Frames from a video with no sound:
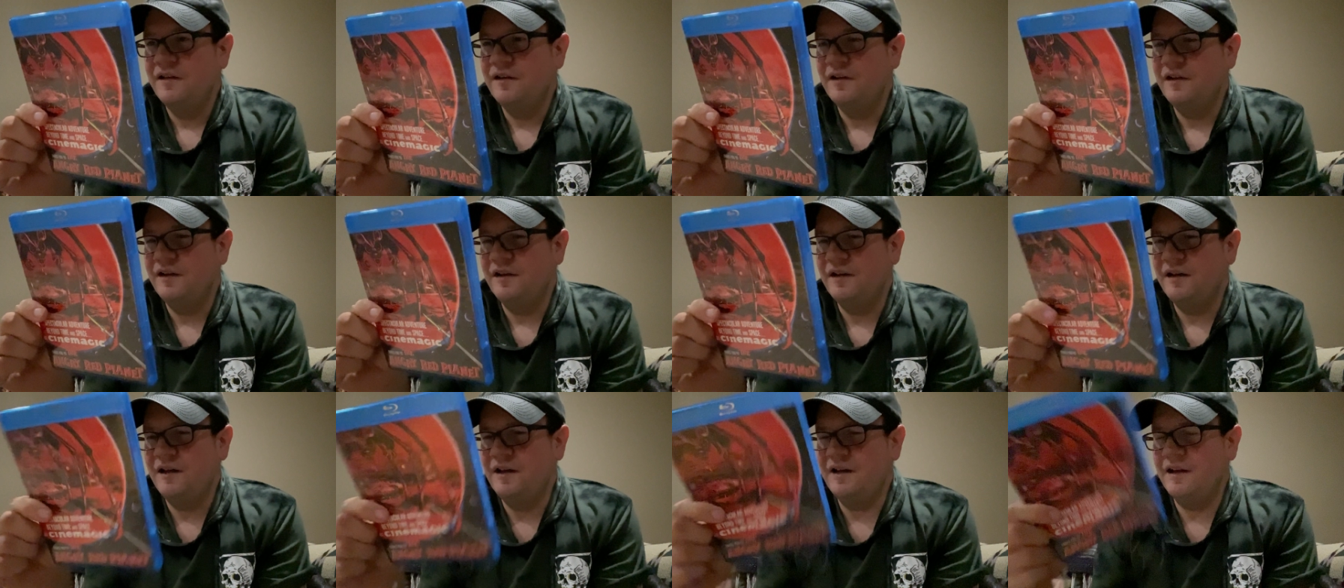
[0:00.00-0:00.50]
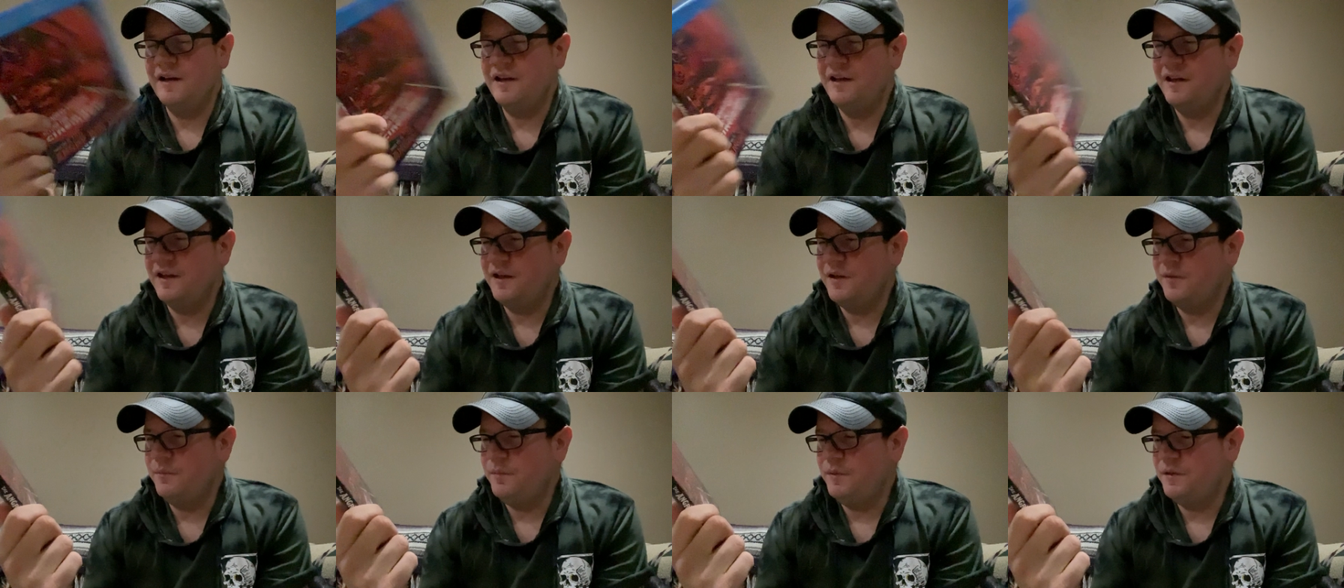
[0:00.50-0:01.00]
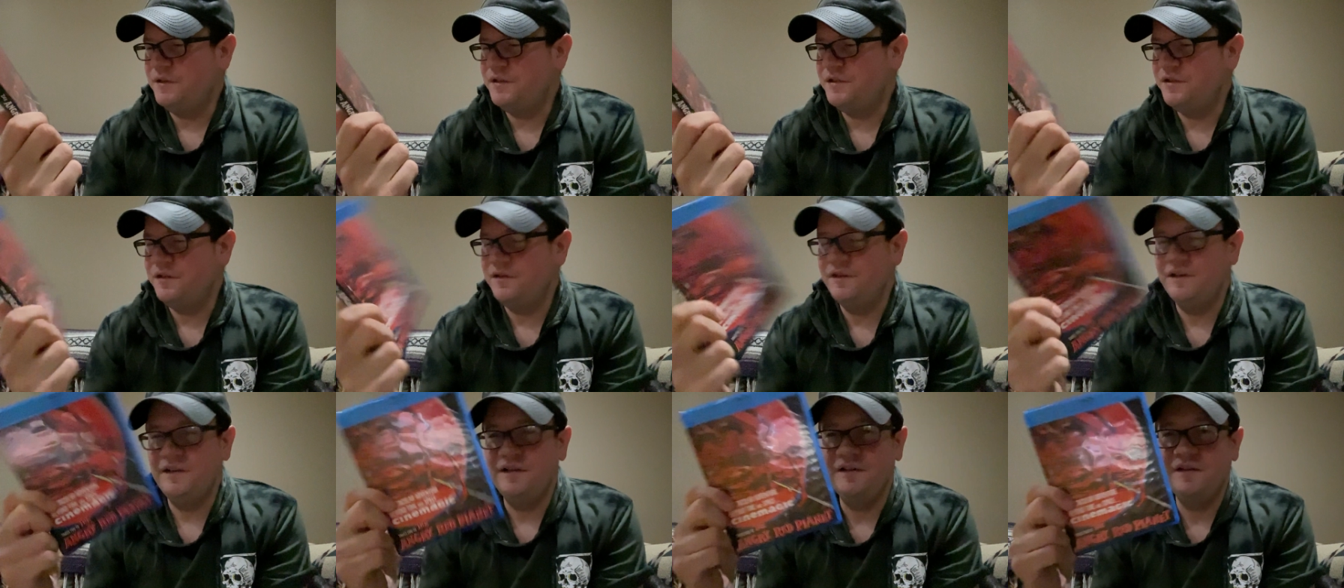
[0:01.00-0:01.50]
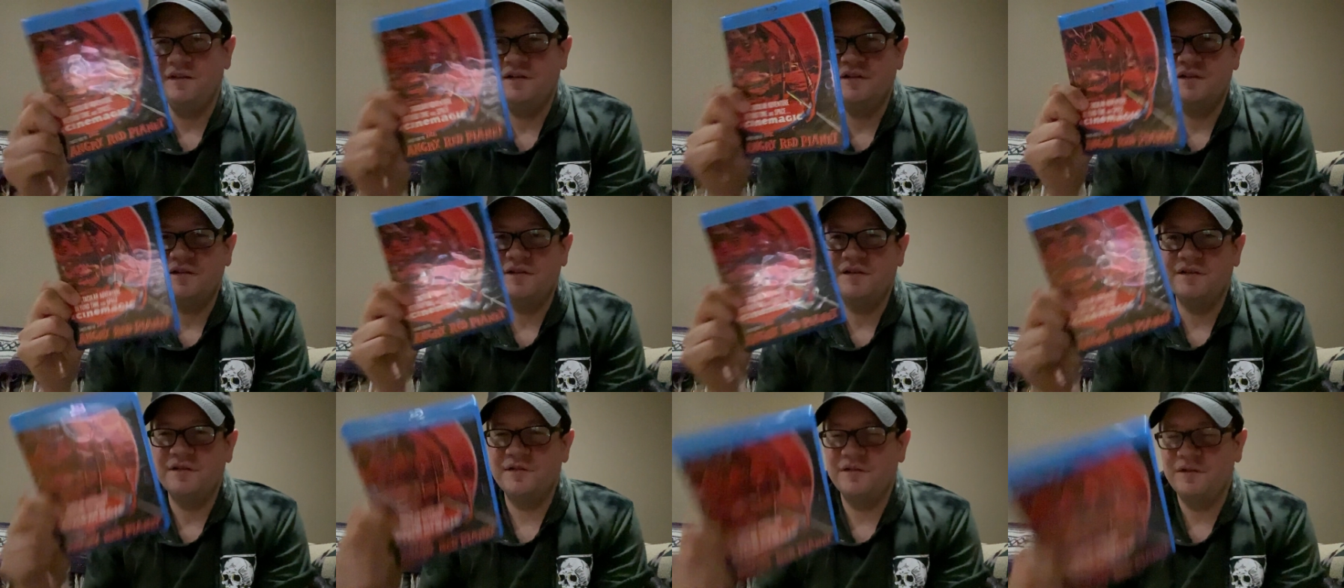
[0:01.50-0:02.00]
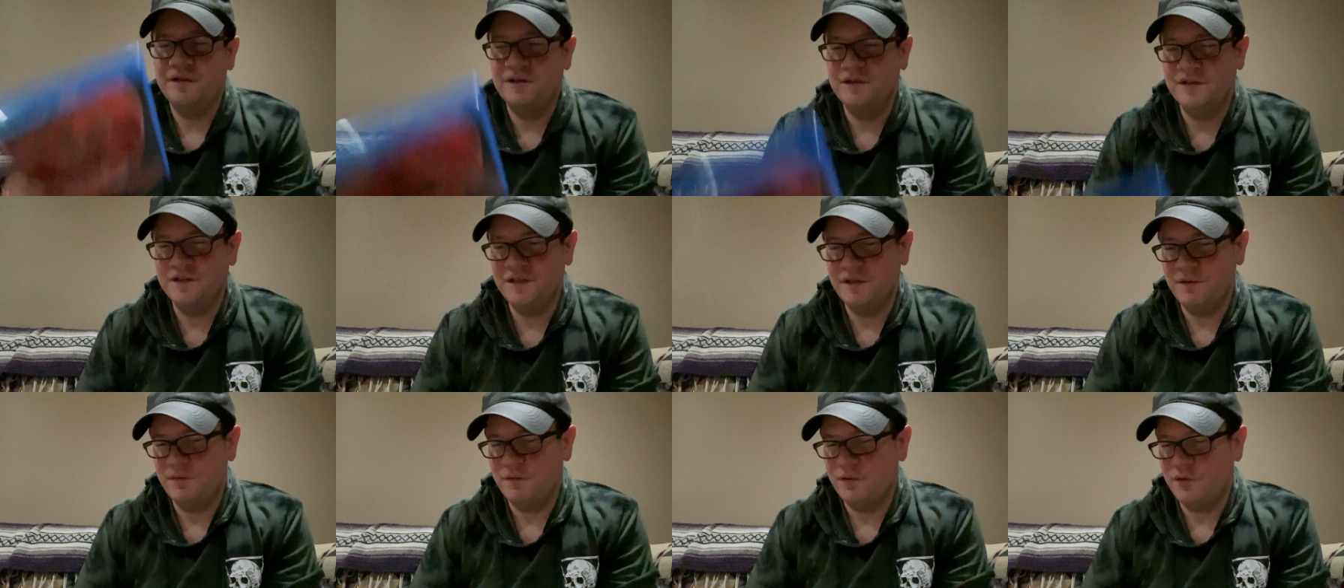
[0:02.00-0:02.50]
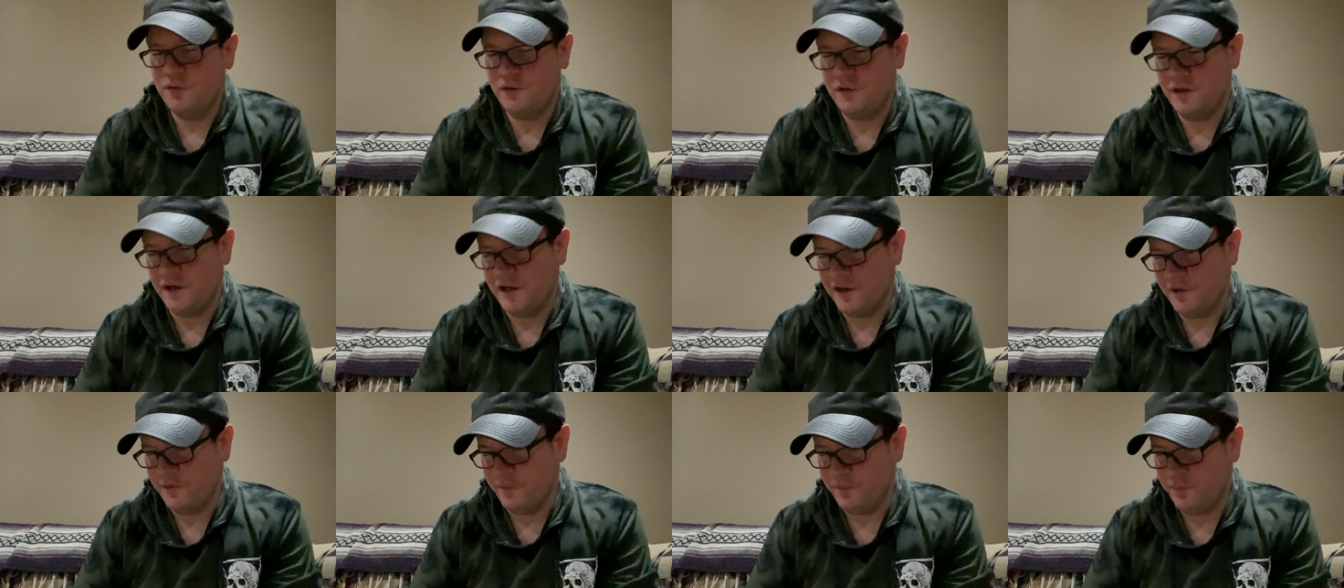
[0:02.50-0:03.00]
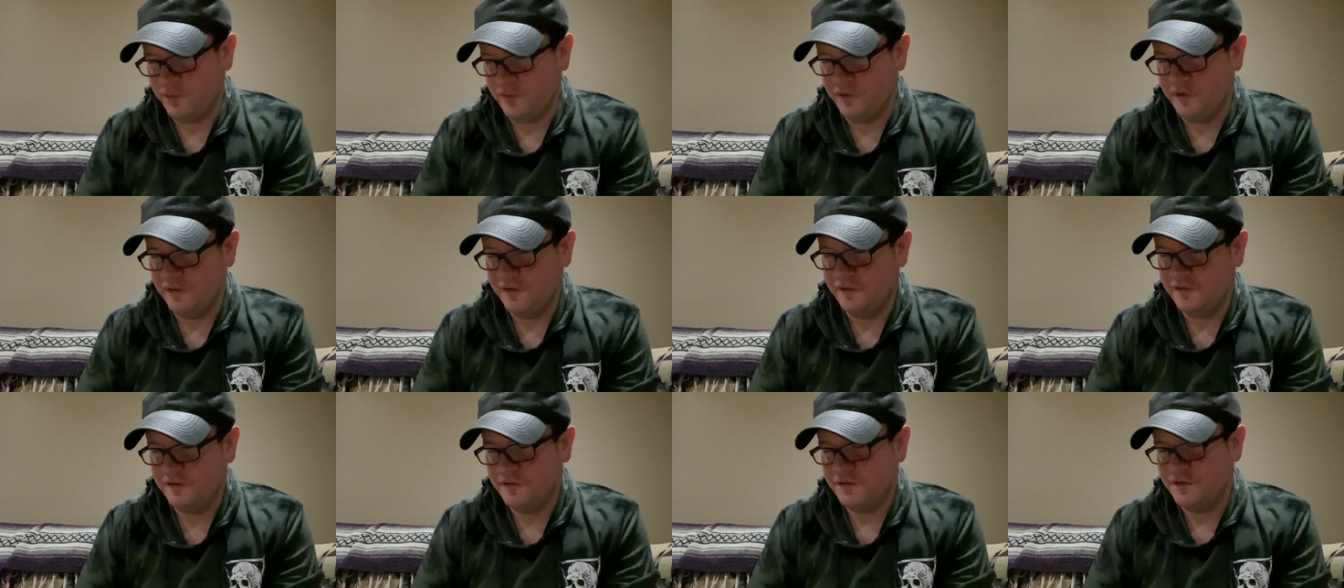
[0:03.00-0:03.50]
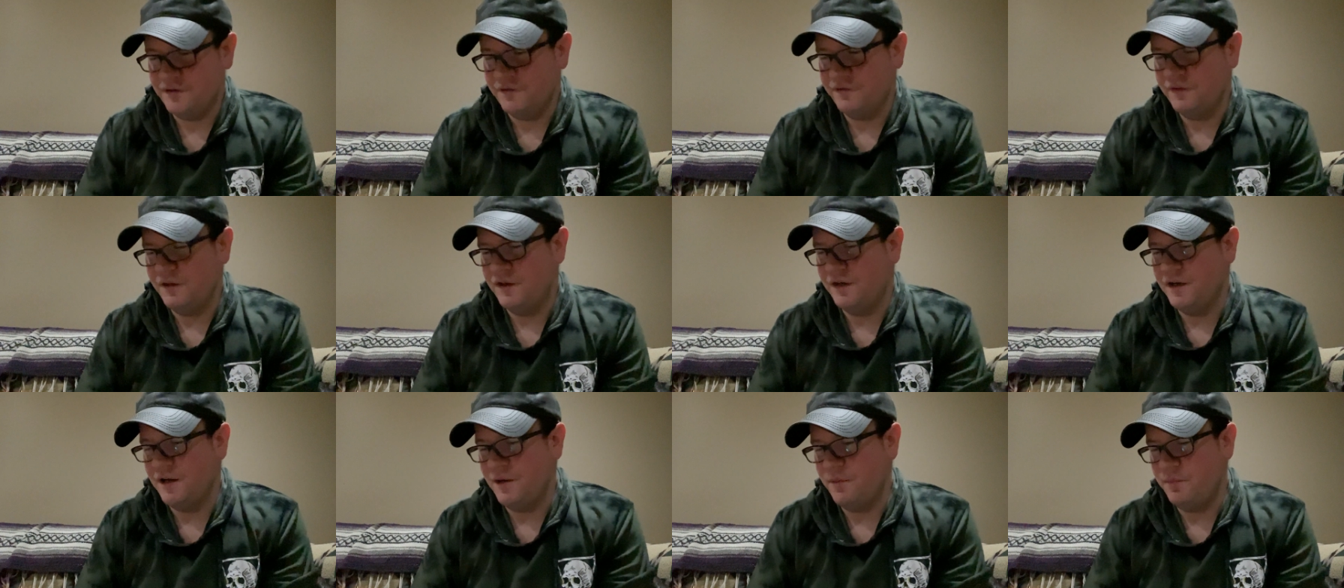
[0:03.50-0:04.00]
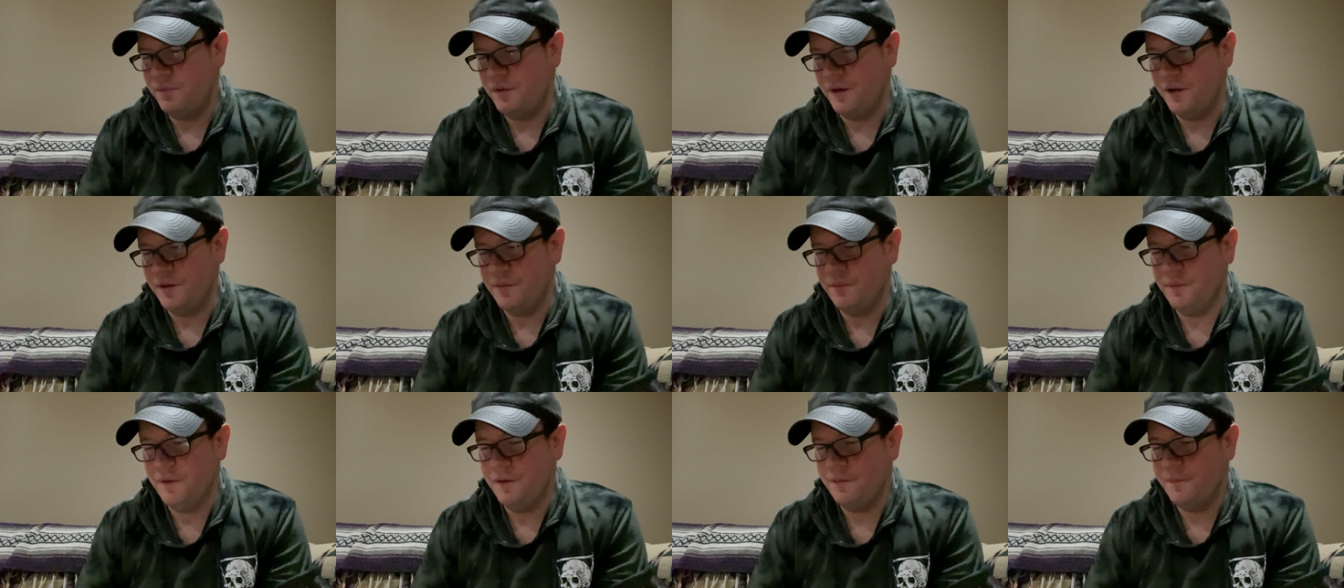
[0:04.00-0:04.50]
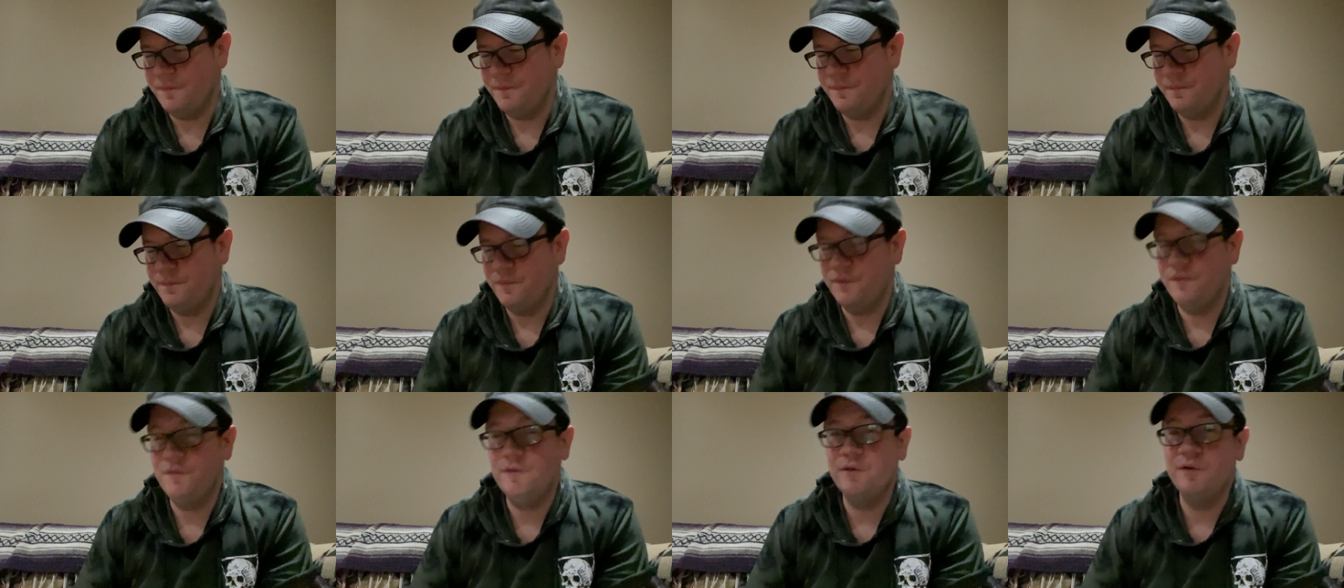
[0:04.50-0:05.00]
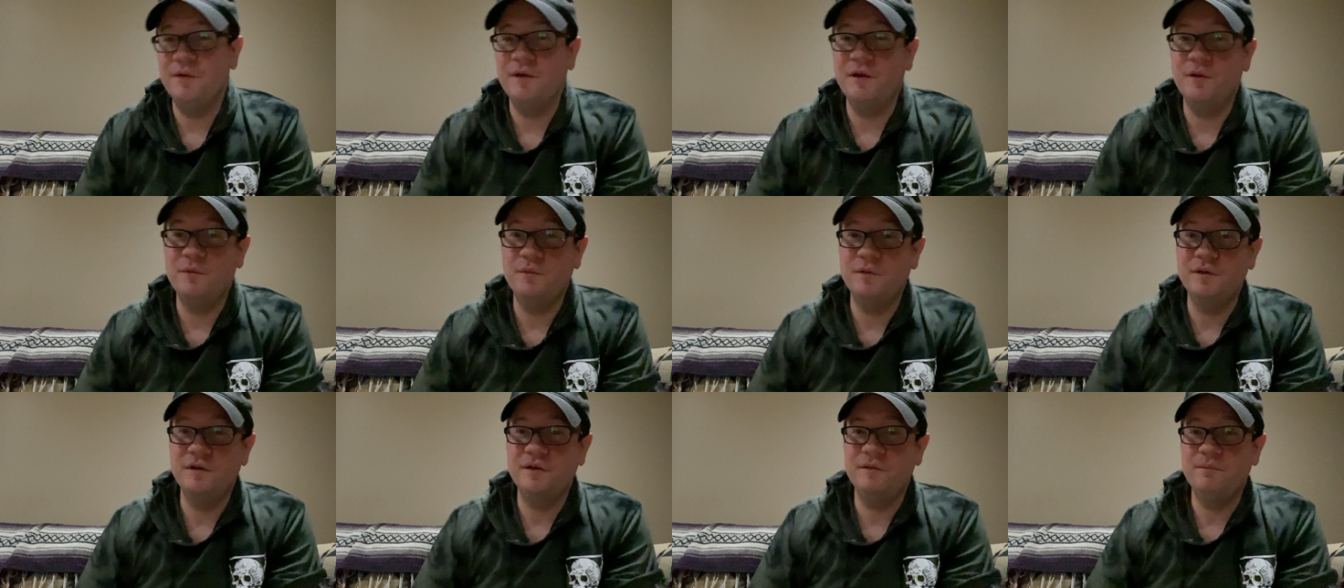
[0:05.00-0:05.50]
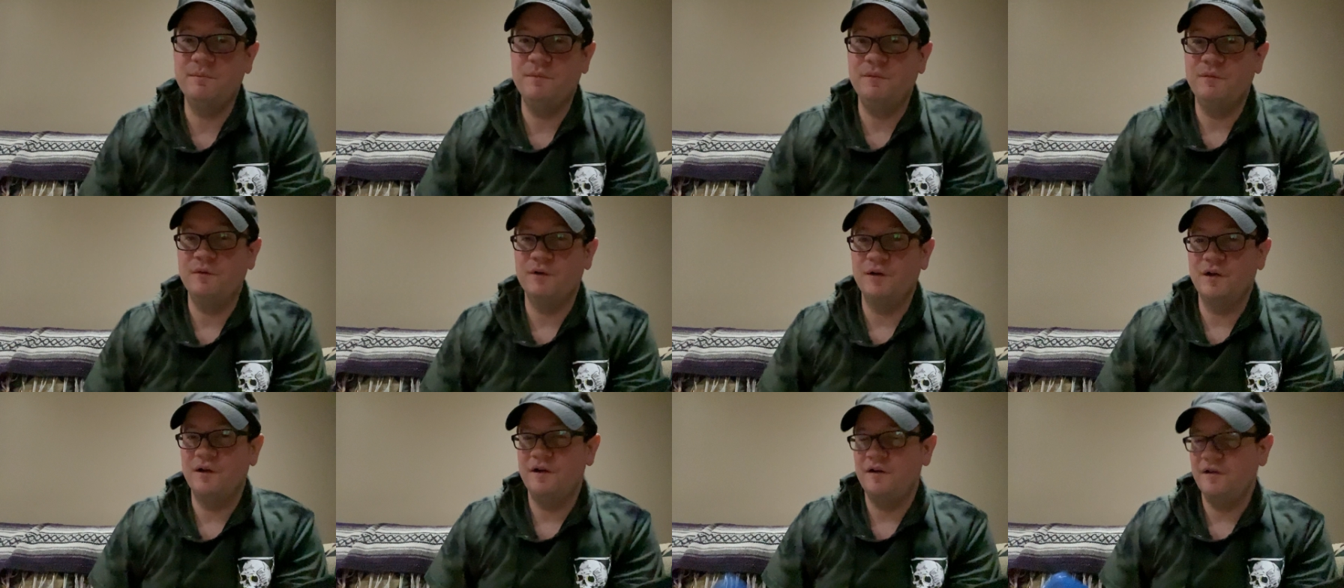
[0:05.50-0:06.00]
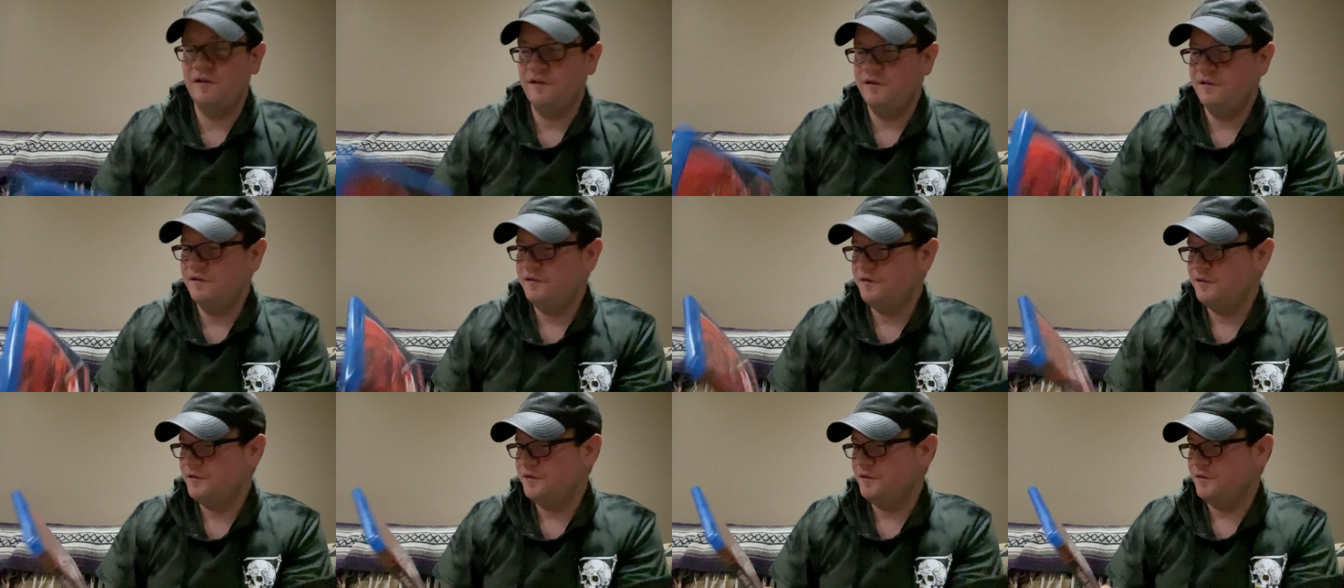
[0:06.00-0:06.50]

Uh, I got like a bunch of these because they were going out of print figured I'd pick them up before they would were gone.